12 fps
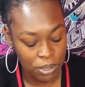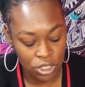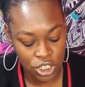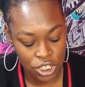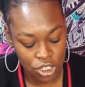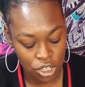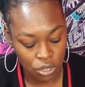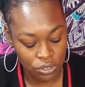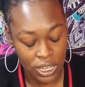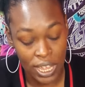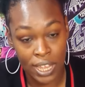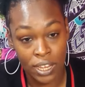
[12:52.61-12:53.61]
But just
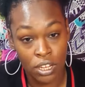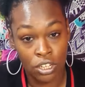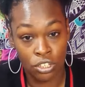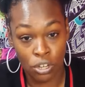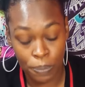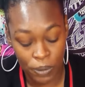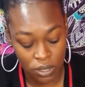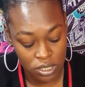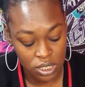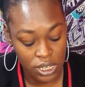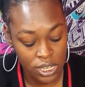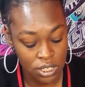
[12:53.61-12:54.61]
know that your
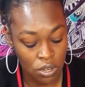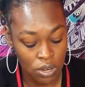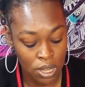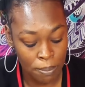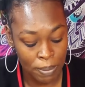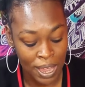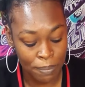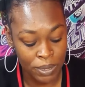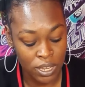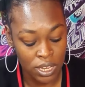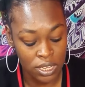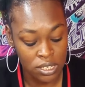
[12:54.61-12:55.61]
person is gonna come back
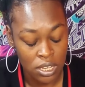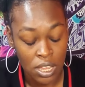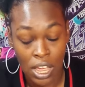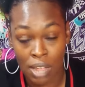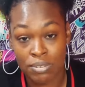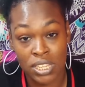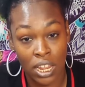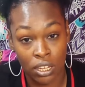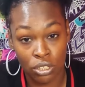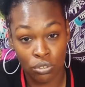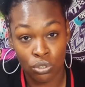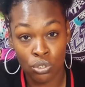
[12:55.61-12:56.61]
because I'm
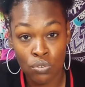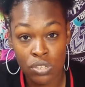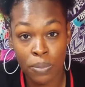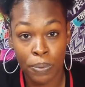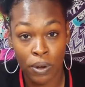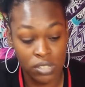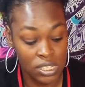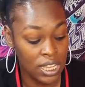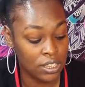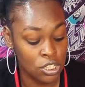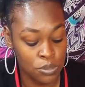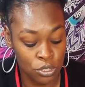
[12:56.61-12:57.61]
telling you, use the person
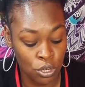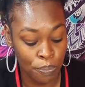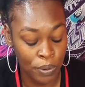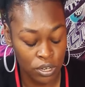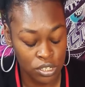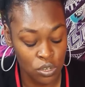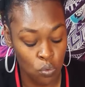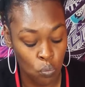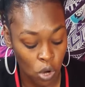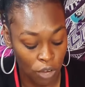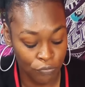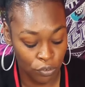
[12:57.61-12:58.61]
that this your person
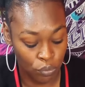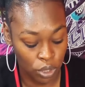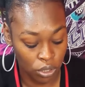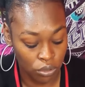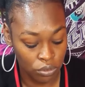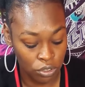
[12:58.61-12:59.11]
want for real.